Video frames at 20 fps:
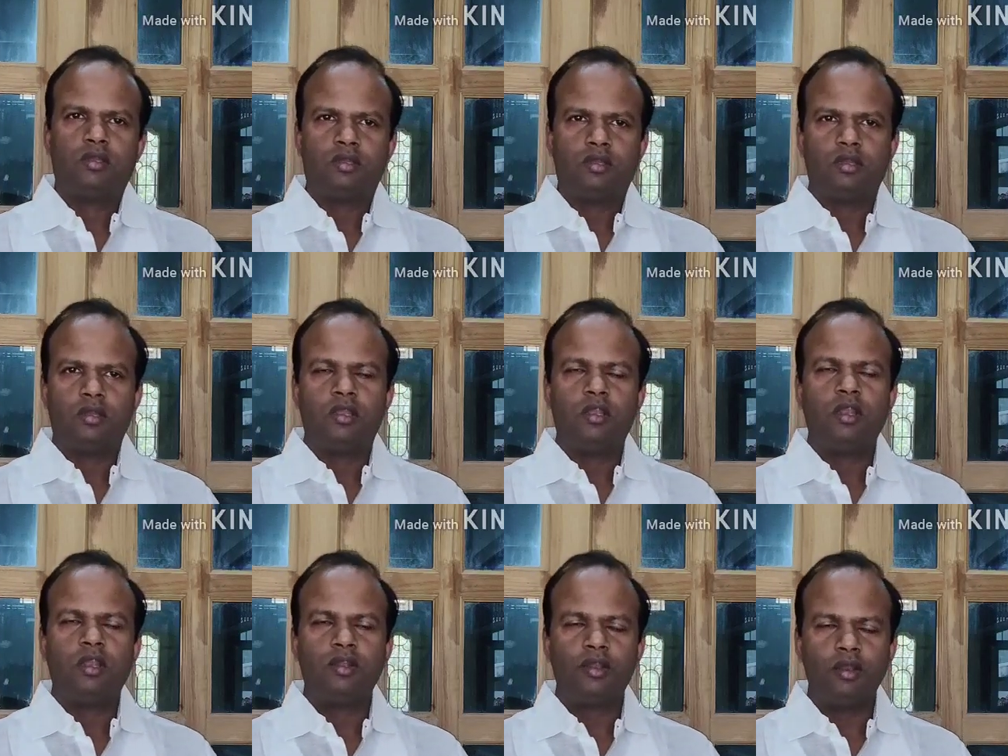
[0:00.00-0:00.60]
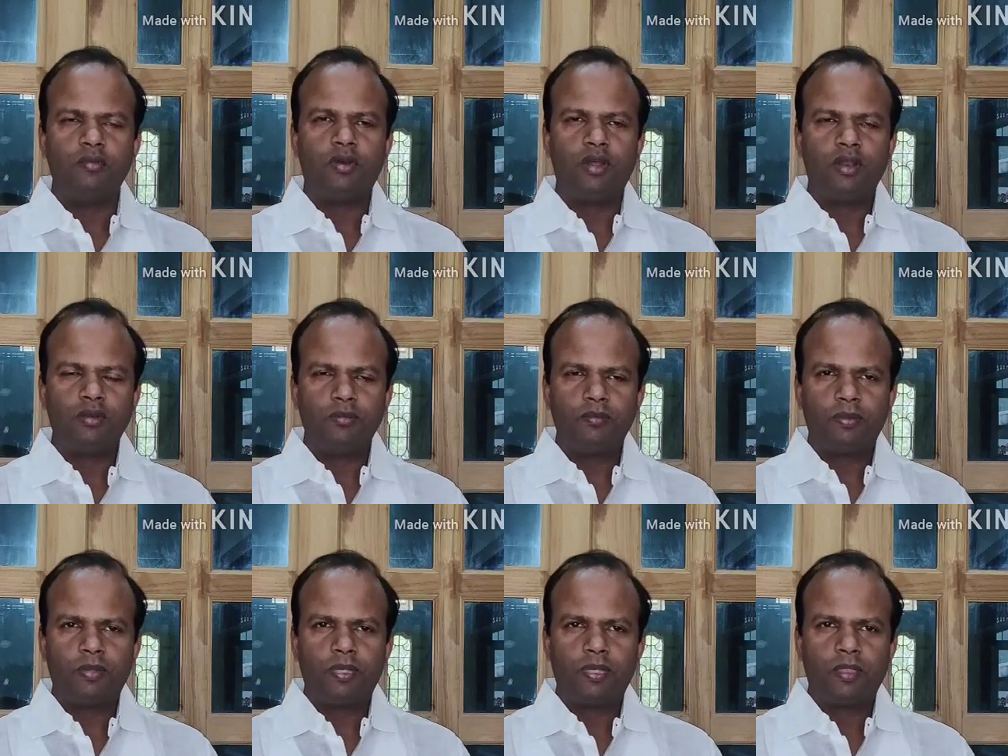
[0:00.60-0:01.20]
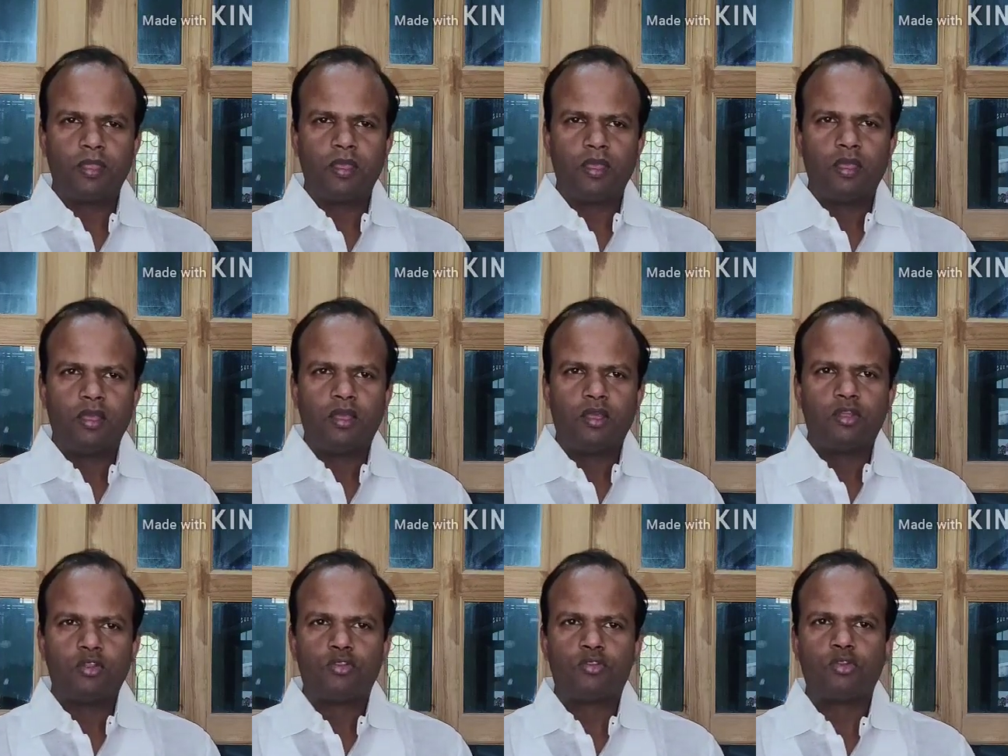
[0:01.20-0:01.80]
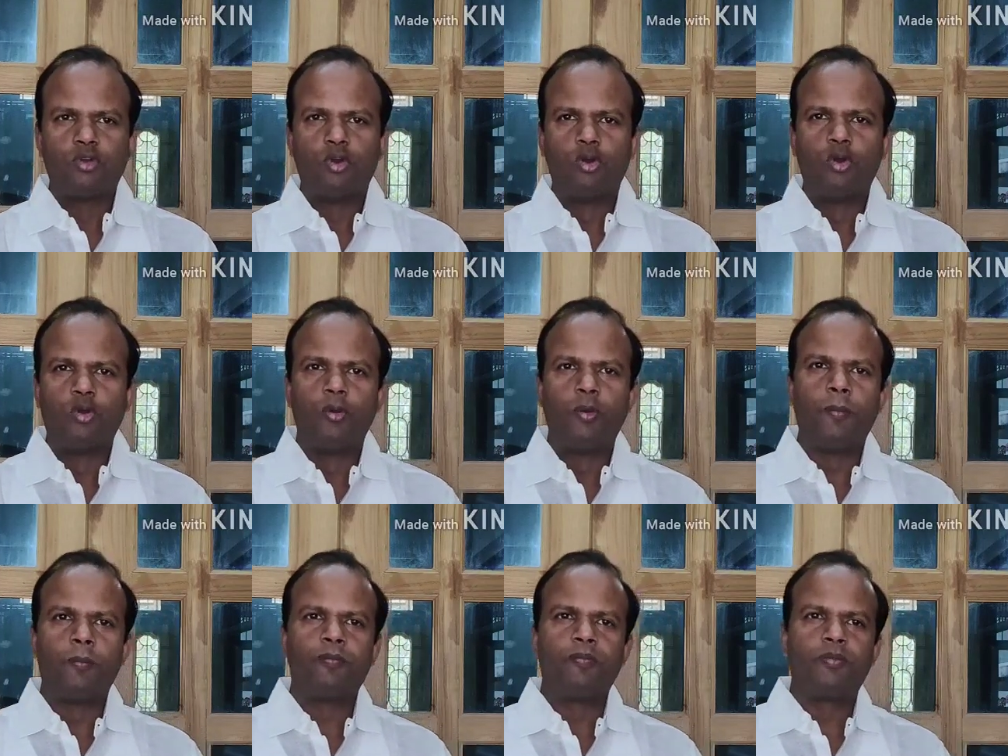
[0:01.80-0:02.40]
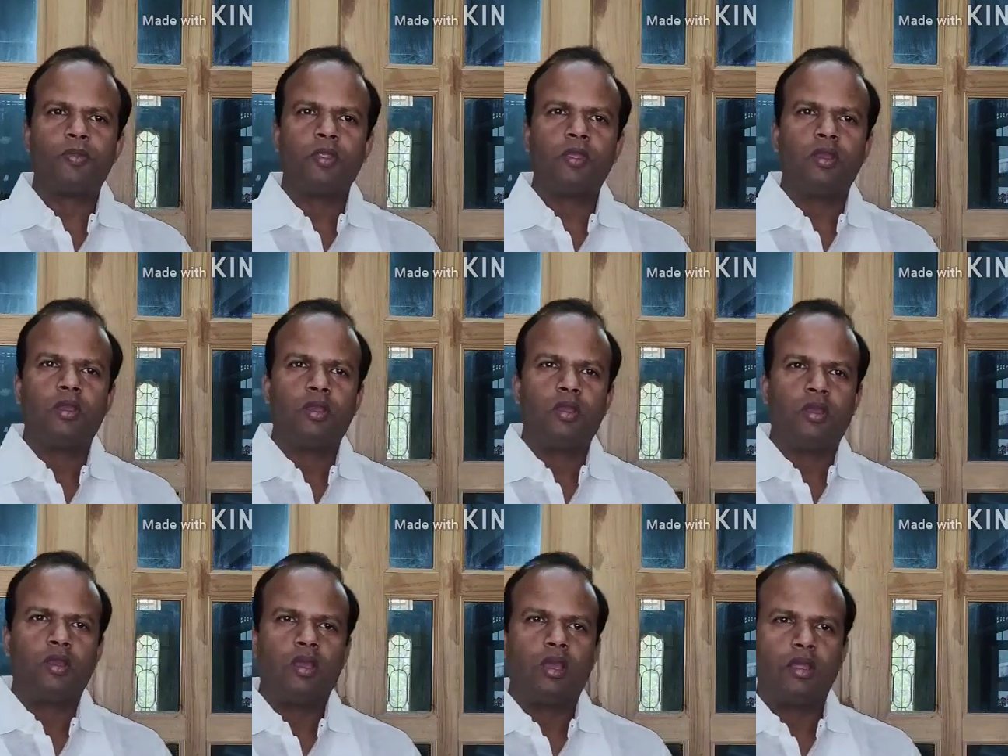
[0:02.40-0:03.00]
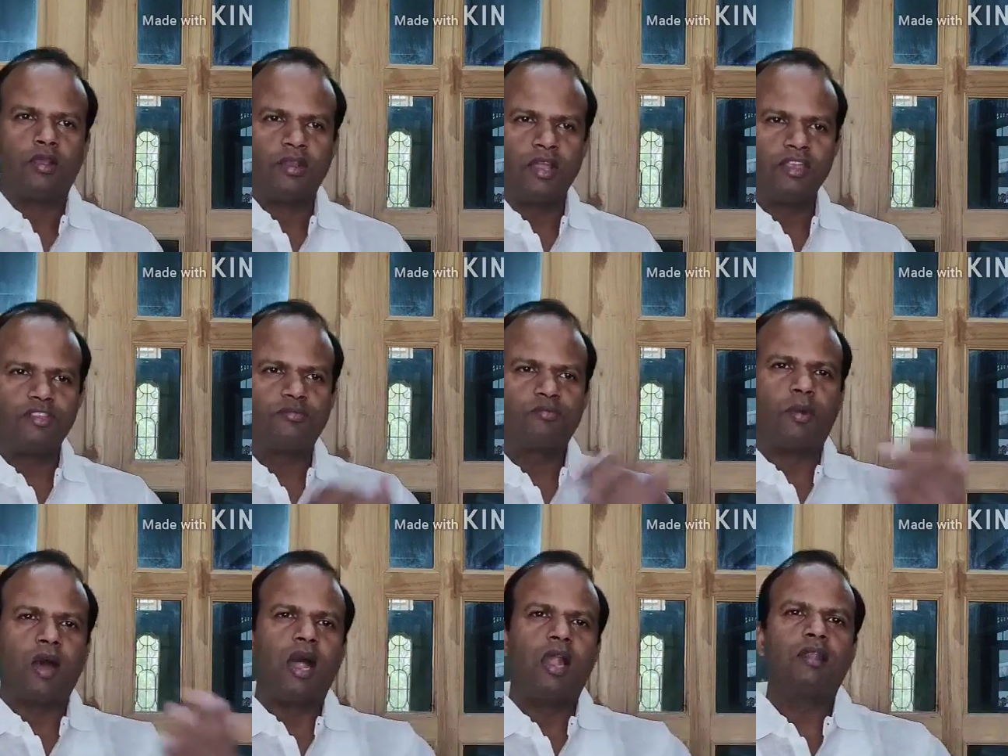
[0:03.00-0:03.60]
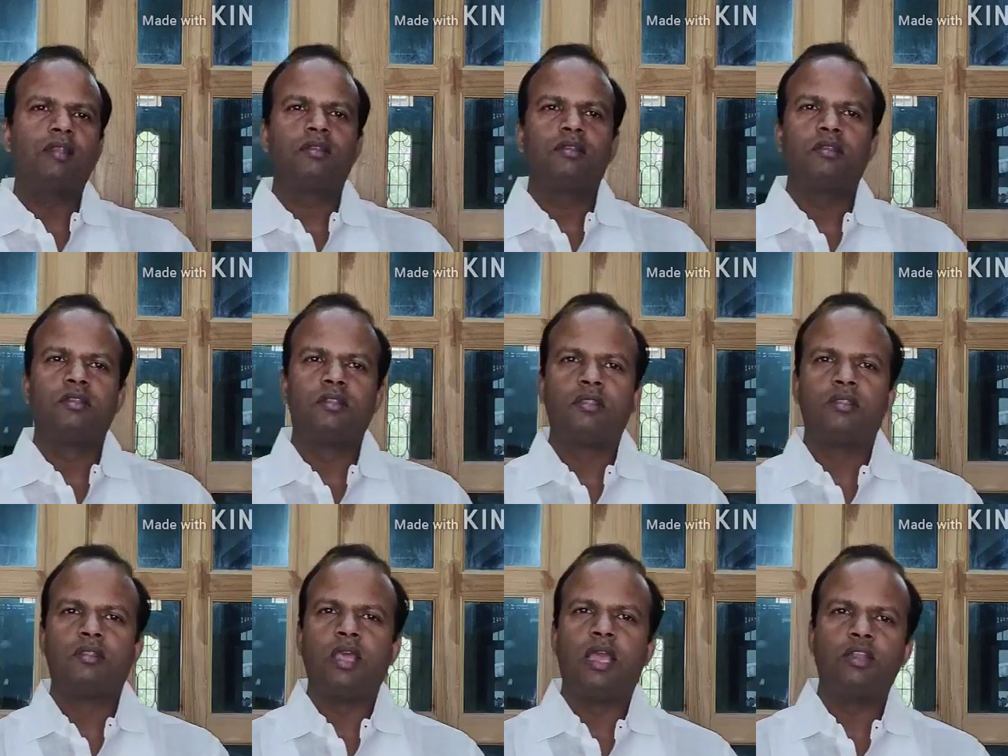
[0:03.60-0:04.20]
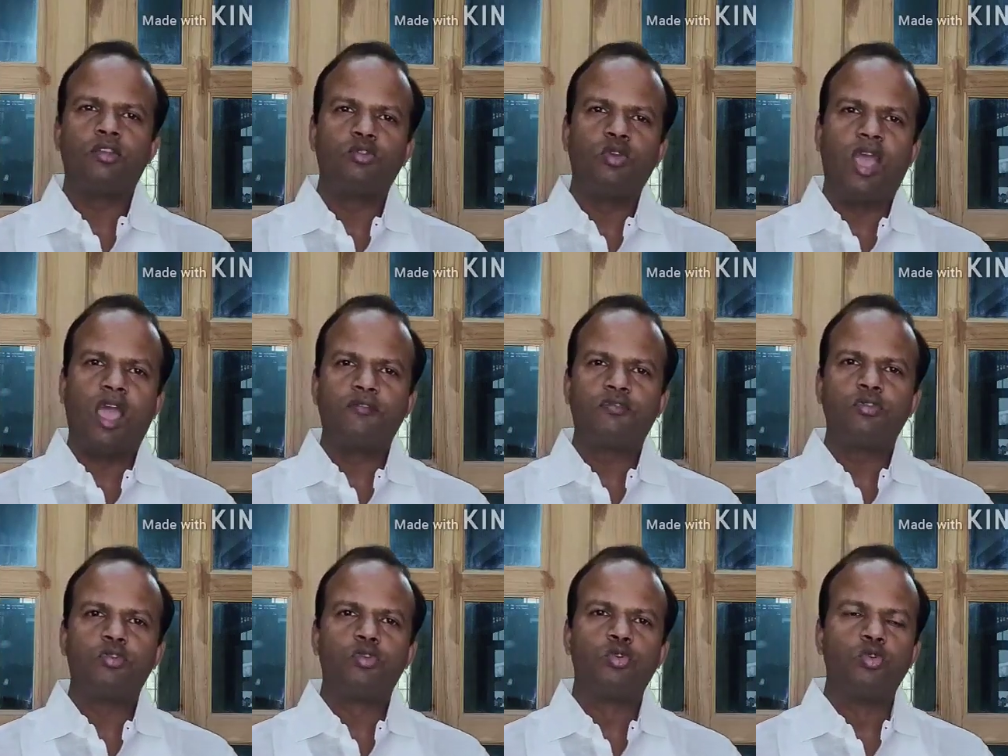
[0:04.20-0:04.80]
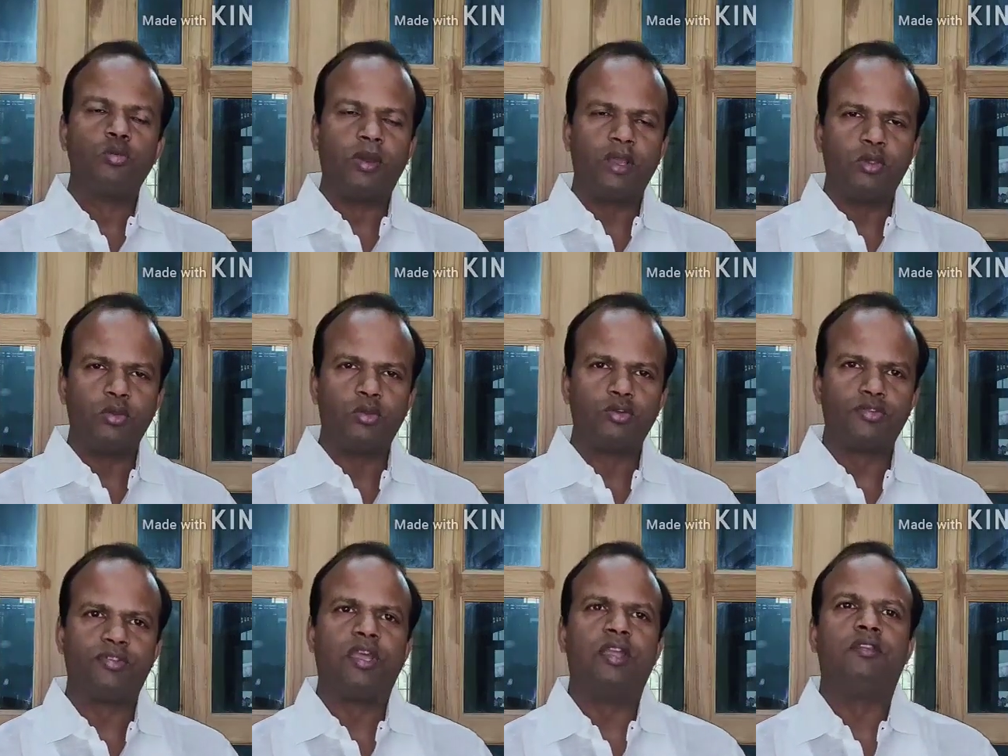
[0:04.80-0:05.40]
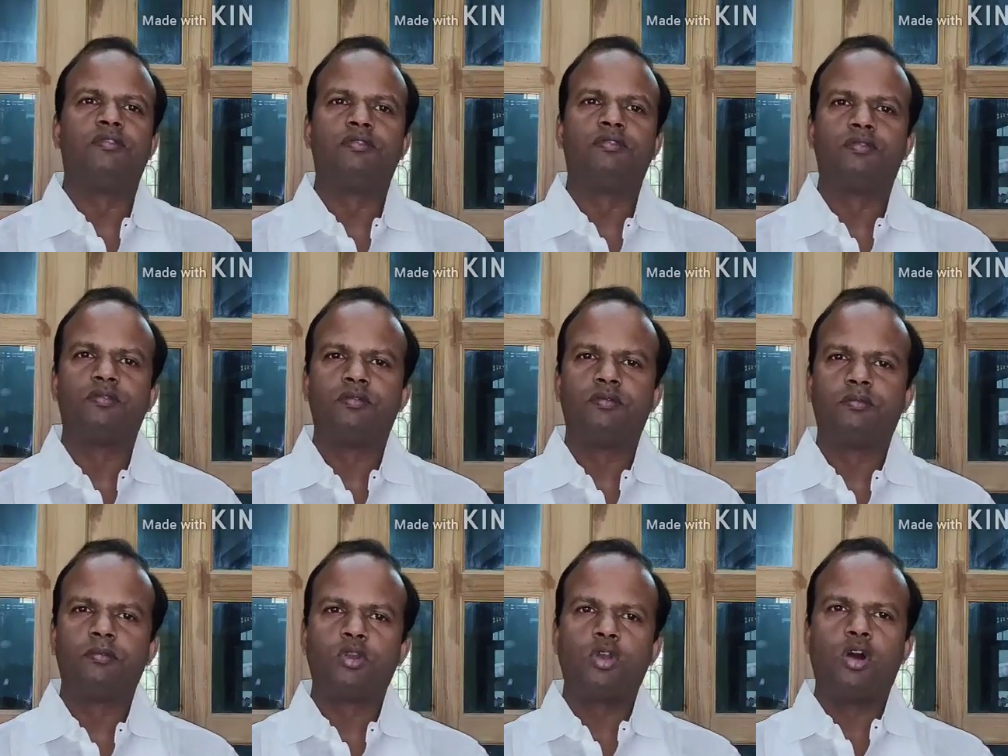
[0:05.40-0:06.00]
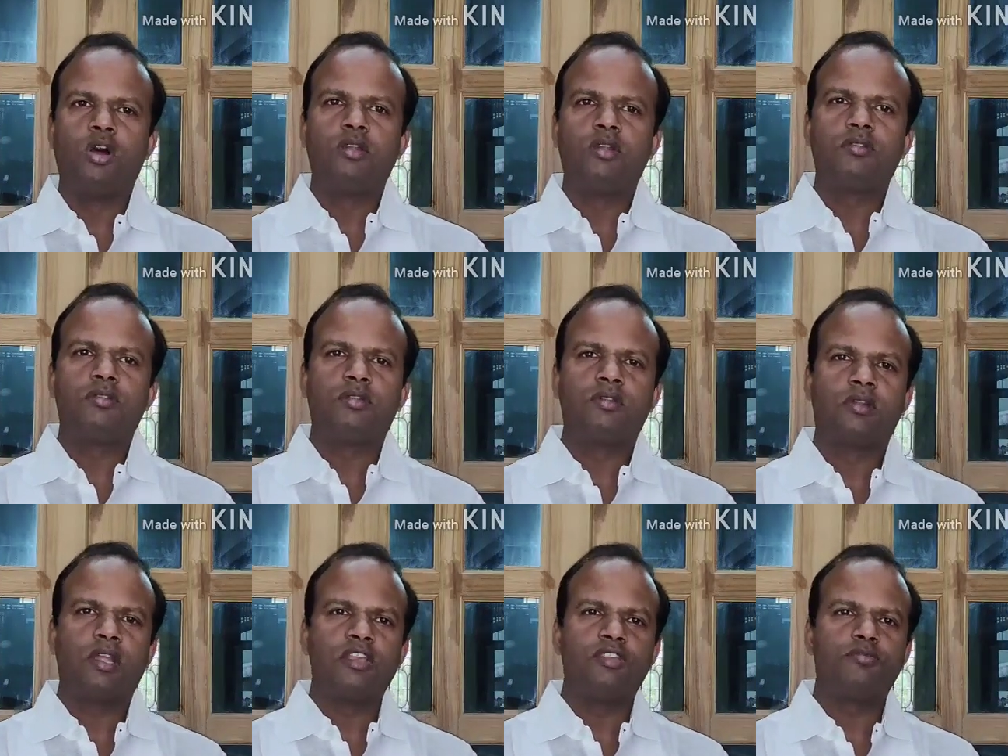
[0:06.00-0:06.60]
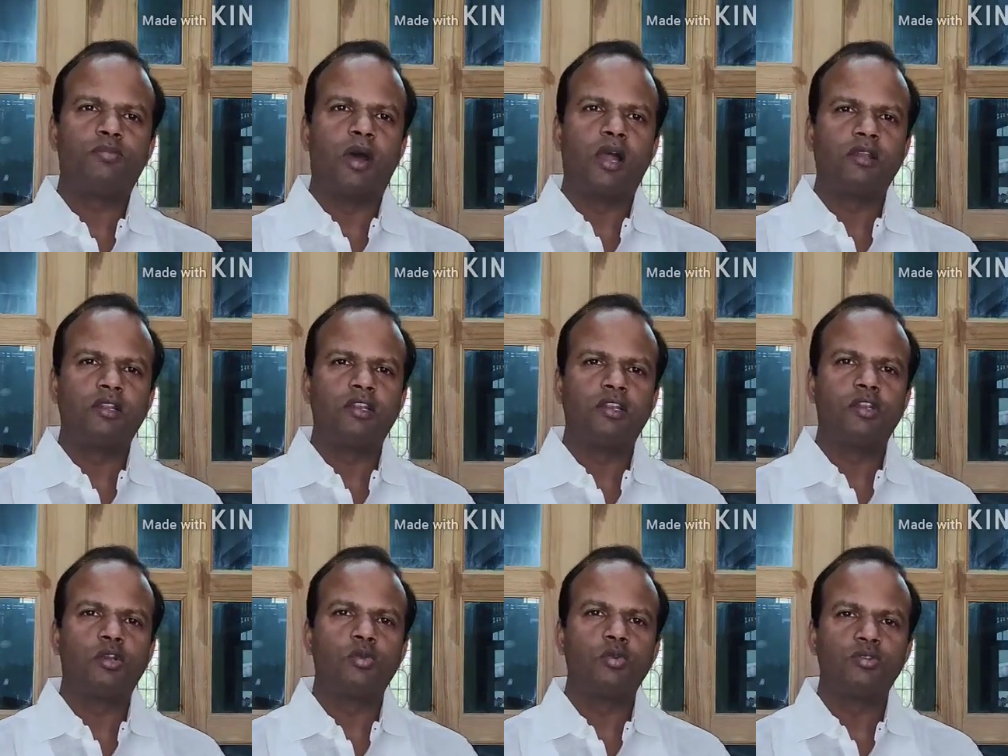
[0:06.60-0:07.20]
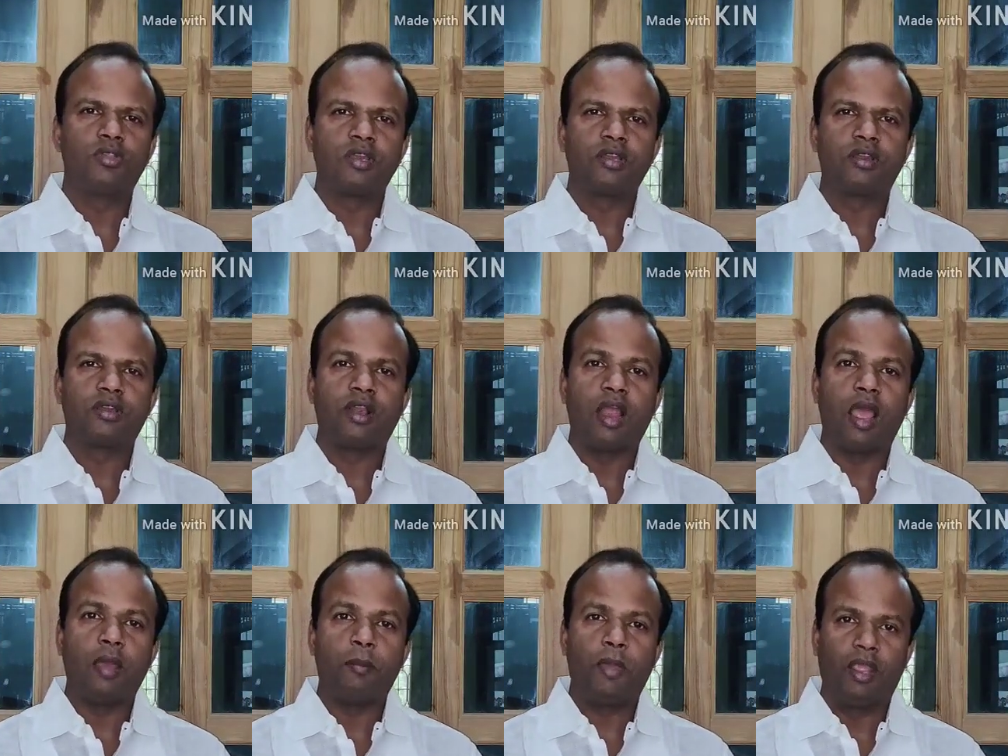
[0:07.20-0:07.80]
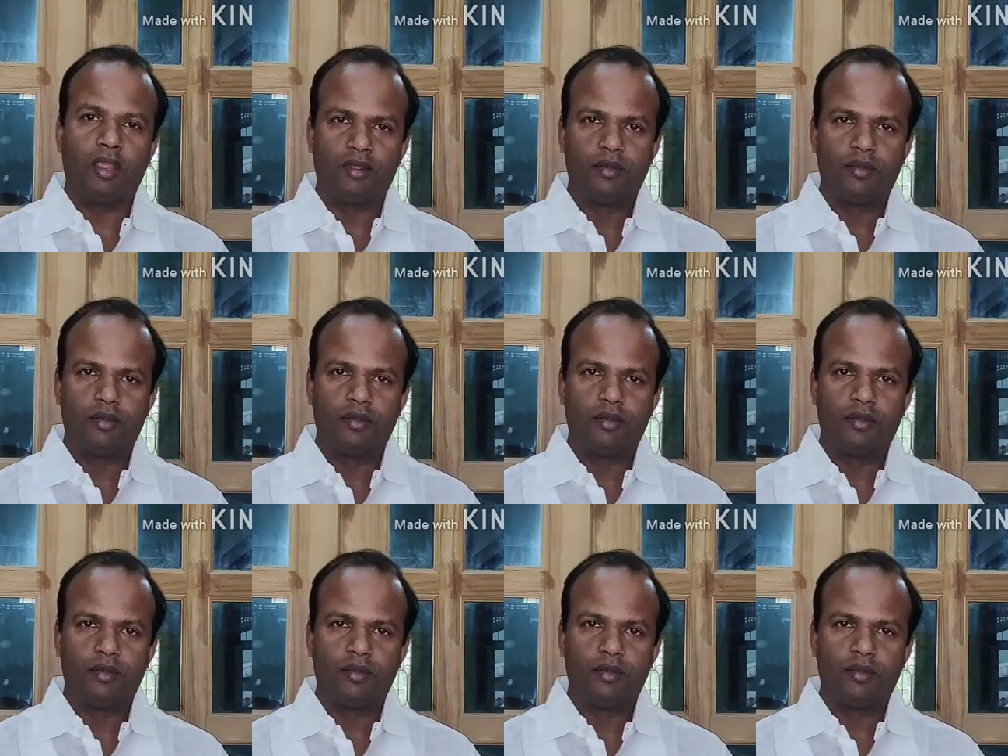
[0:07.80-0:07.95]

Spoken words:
little one. So rest part that you have to do by yourself, because rest part includes the cramming